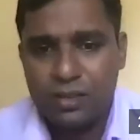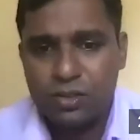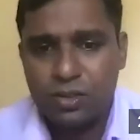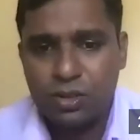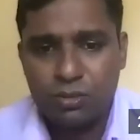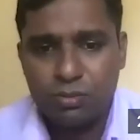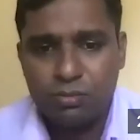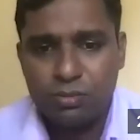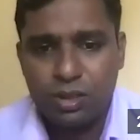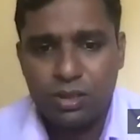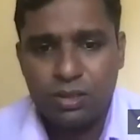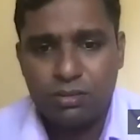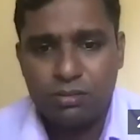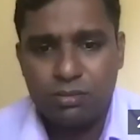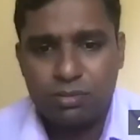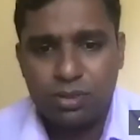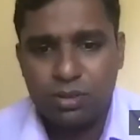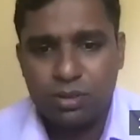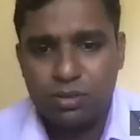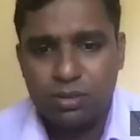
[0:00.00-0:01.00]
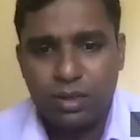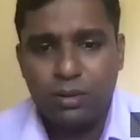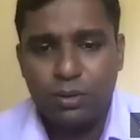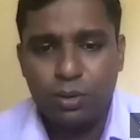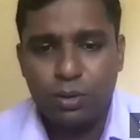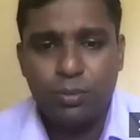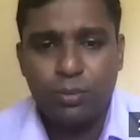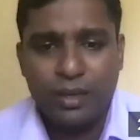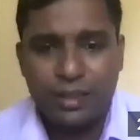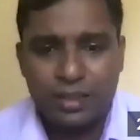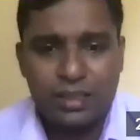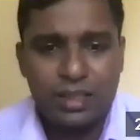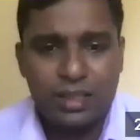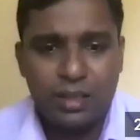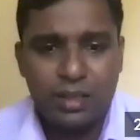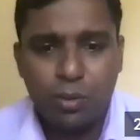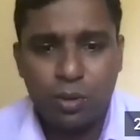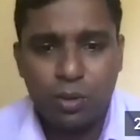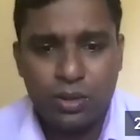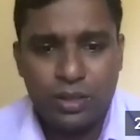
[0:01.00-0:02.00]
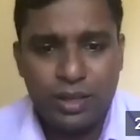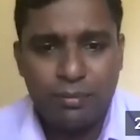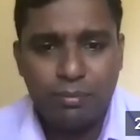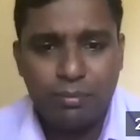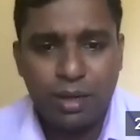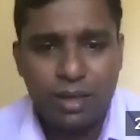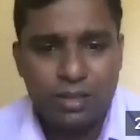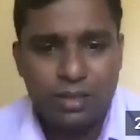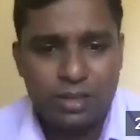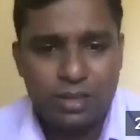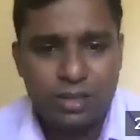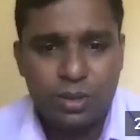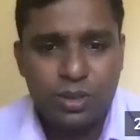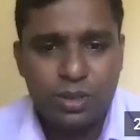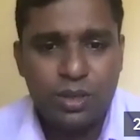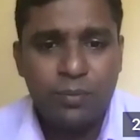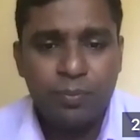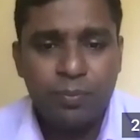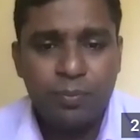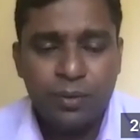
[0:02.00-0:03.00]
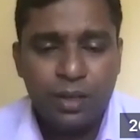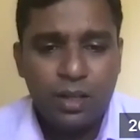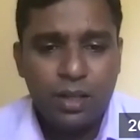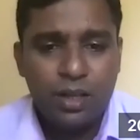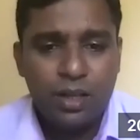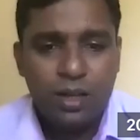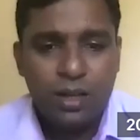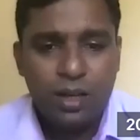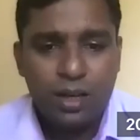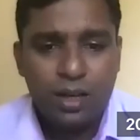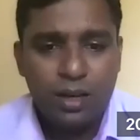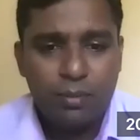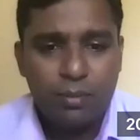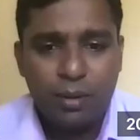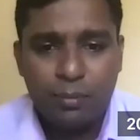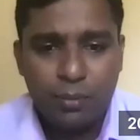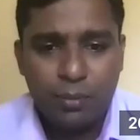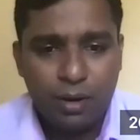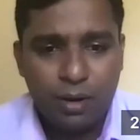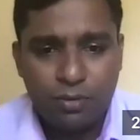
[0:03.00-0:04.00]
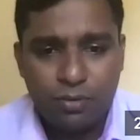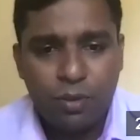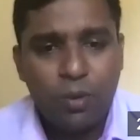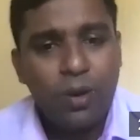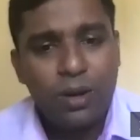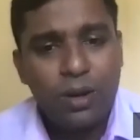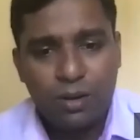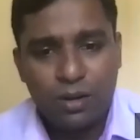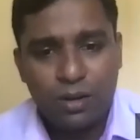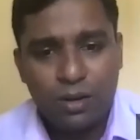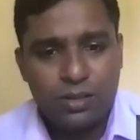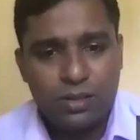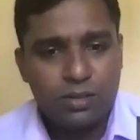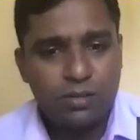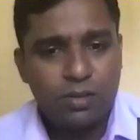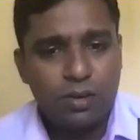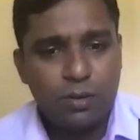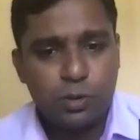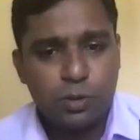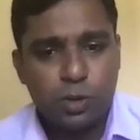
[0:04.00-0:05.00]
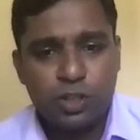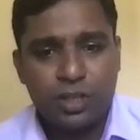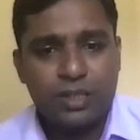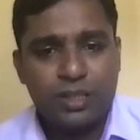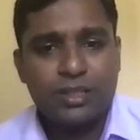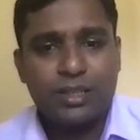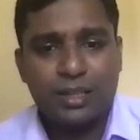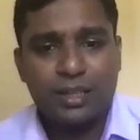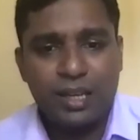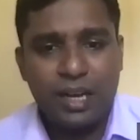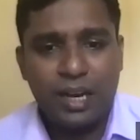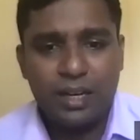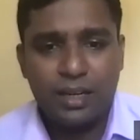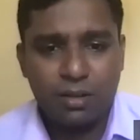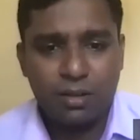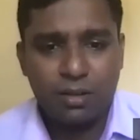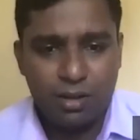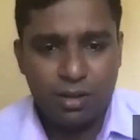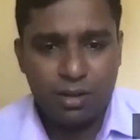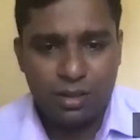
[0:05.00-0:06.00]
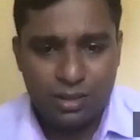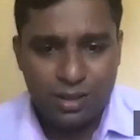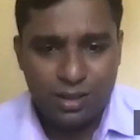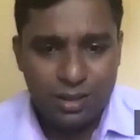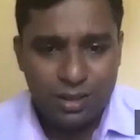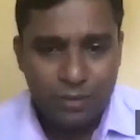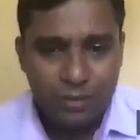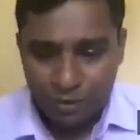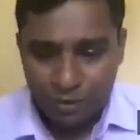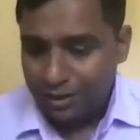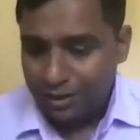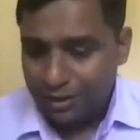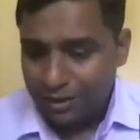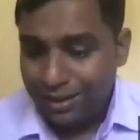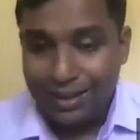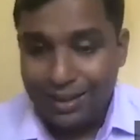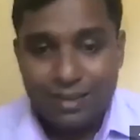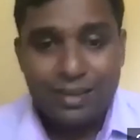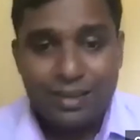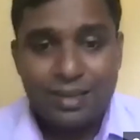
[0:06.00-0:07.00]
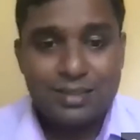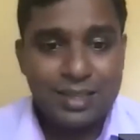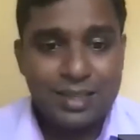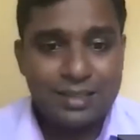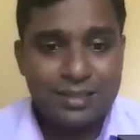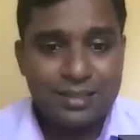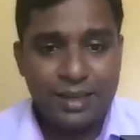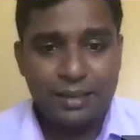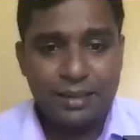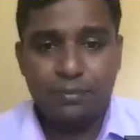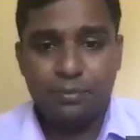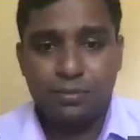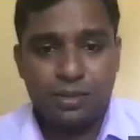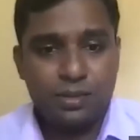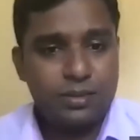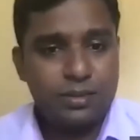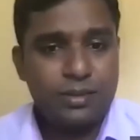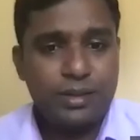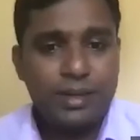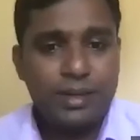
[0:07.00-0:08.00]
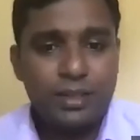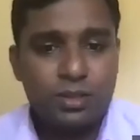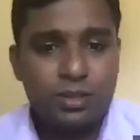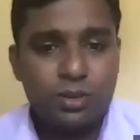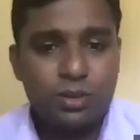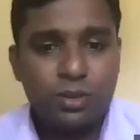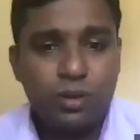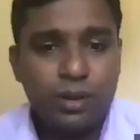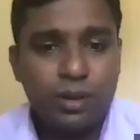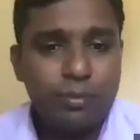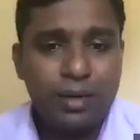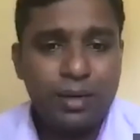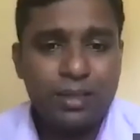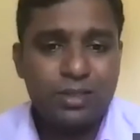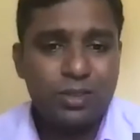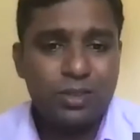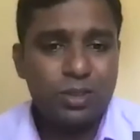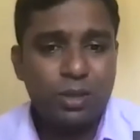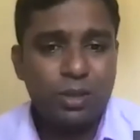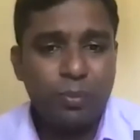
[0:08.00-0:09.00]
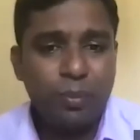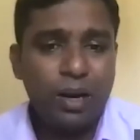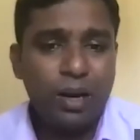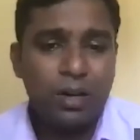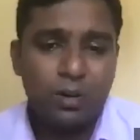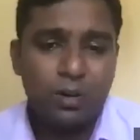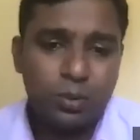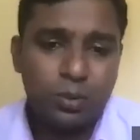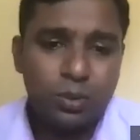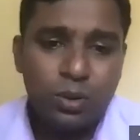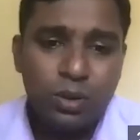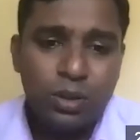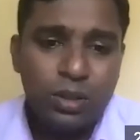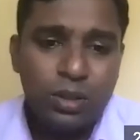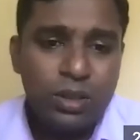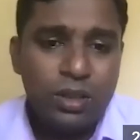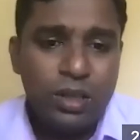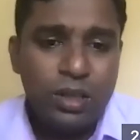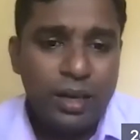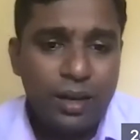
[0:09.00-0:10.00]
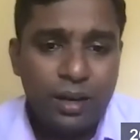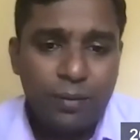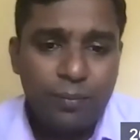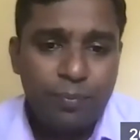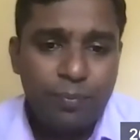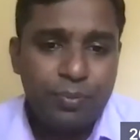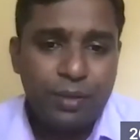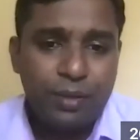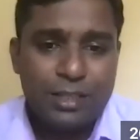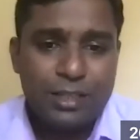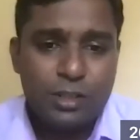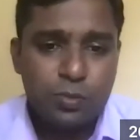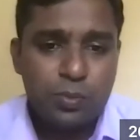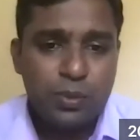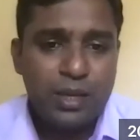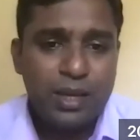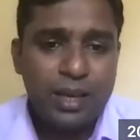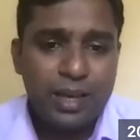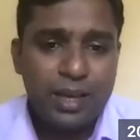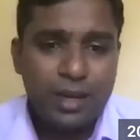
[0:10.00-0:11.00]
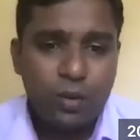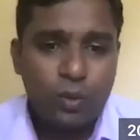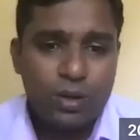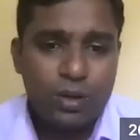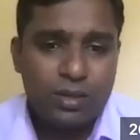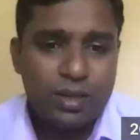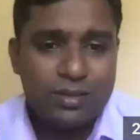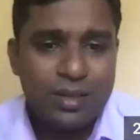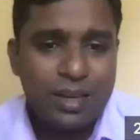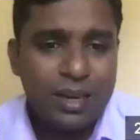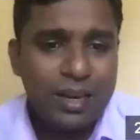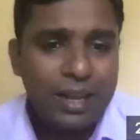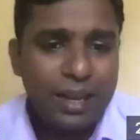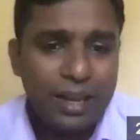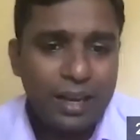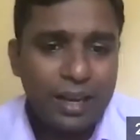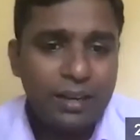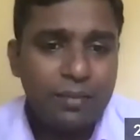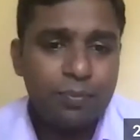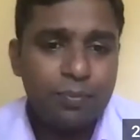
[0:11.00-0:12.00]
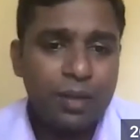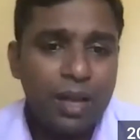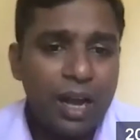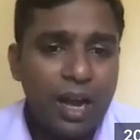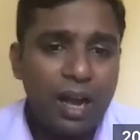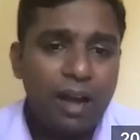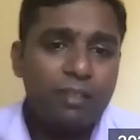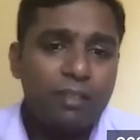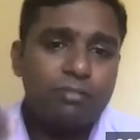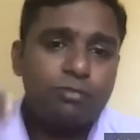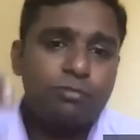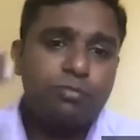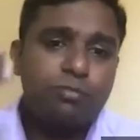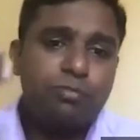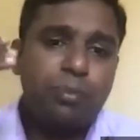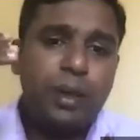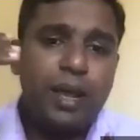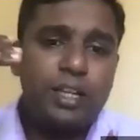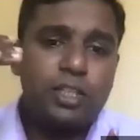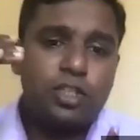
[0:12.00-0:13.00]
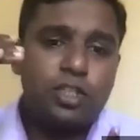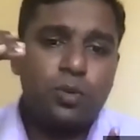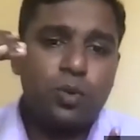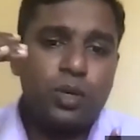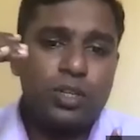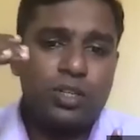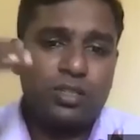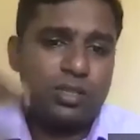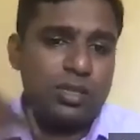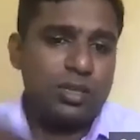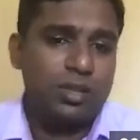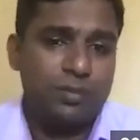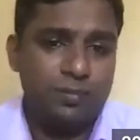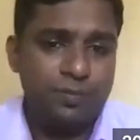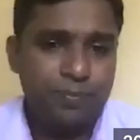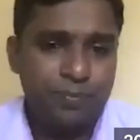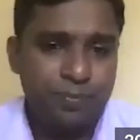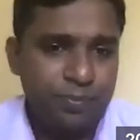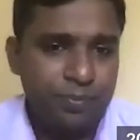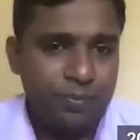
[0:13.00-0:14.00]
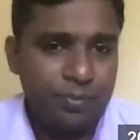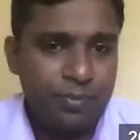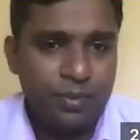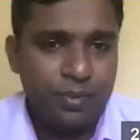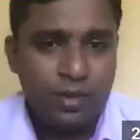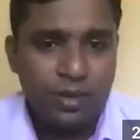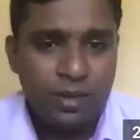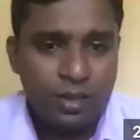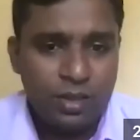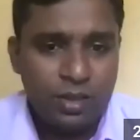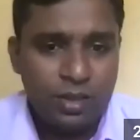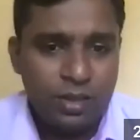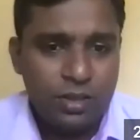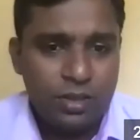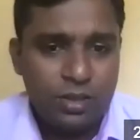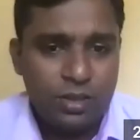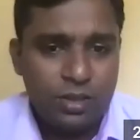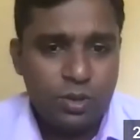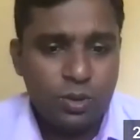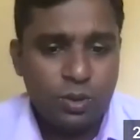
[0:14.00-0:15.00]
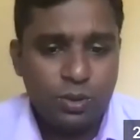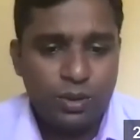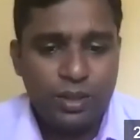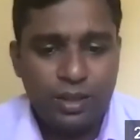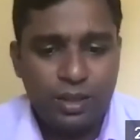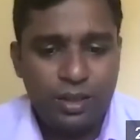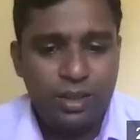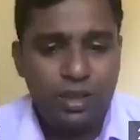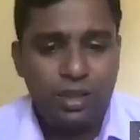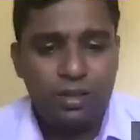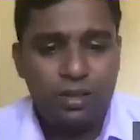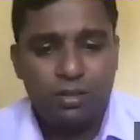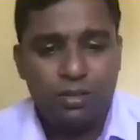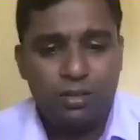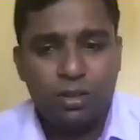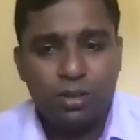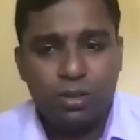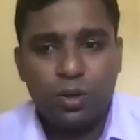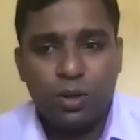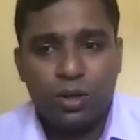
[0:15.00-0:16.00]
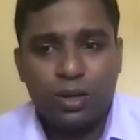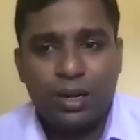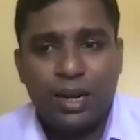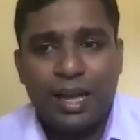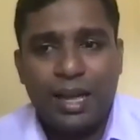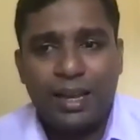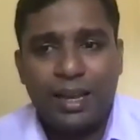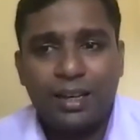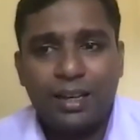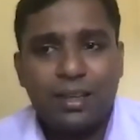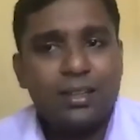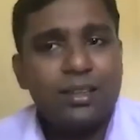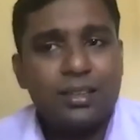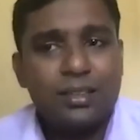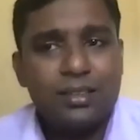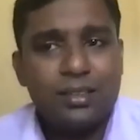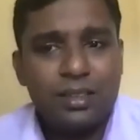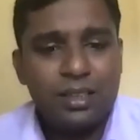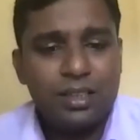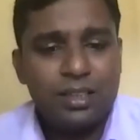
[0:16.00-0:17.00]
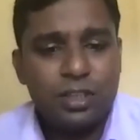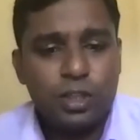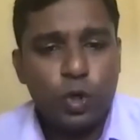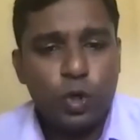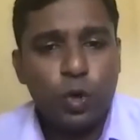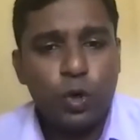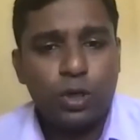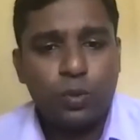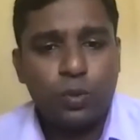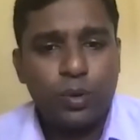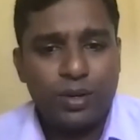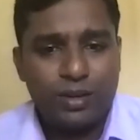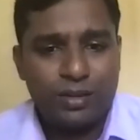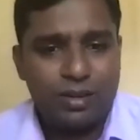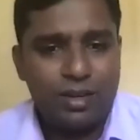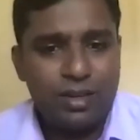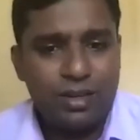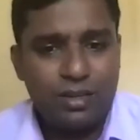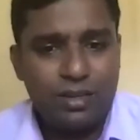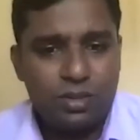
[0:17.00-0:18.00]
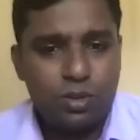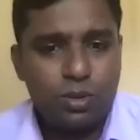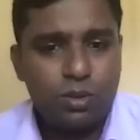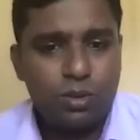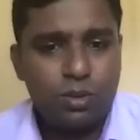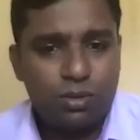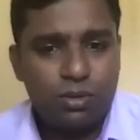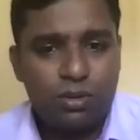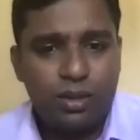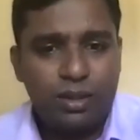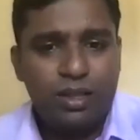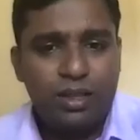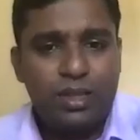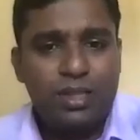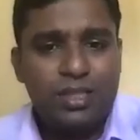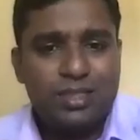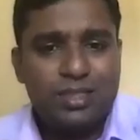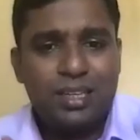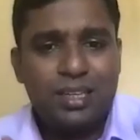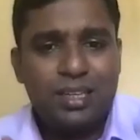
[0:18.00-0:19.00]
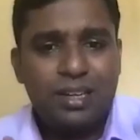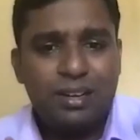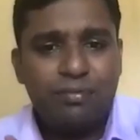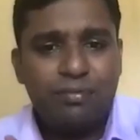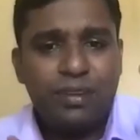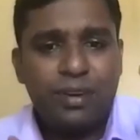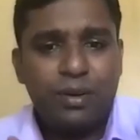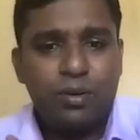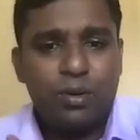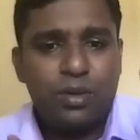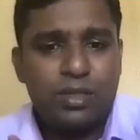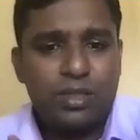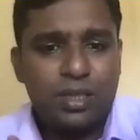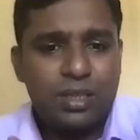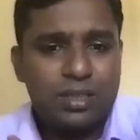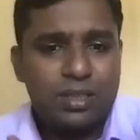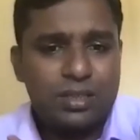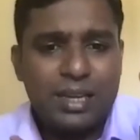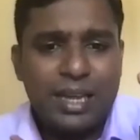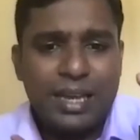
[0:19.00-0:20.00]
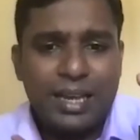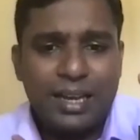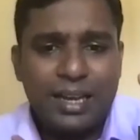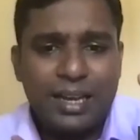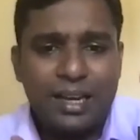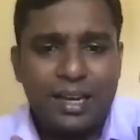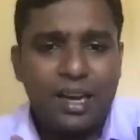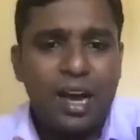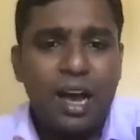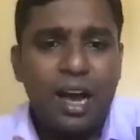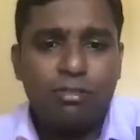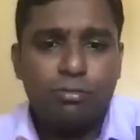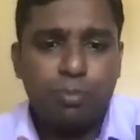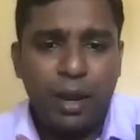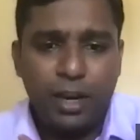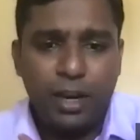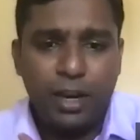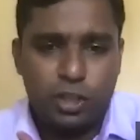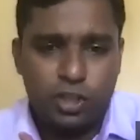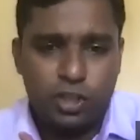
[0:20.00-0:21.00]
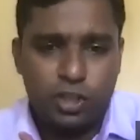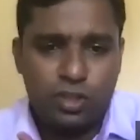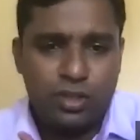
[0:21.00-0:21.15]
So, so you might heard about the MRCOG, uh, member of Royal College of Obstetrician and Gynecology entrance exams, right? So MRCOG part two, um, SBA questions are like a half page question. So not not like uh, a short question. So each and every question is like a half page.